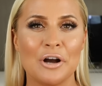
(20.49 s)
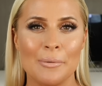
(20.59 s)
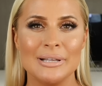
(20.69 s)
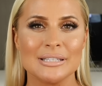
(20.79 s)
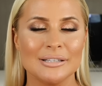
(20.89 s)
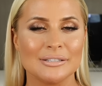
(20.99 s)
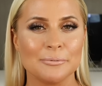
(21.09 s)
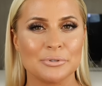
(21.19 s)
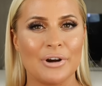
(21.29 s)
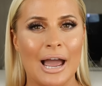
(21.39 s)
comment and
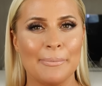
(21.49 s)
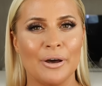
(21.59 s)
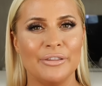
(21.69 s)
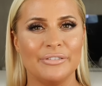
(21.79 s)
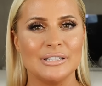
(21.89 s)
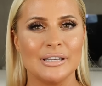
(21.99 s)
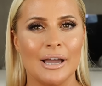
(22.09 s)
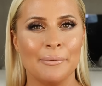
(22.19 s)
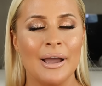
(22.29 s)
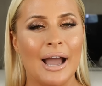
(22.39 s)
subscribe on the
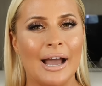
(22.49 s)
video,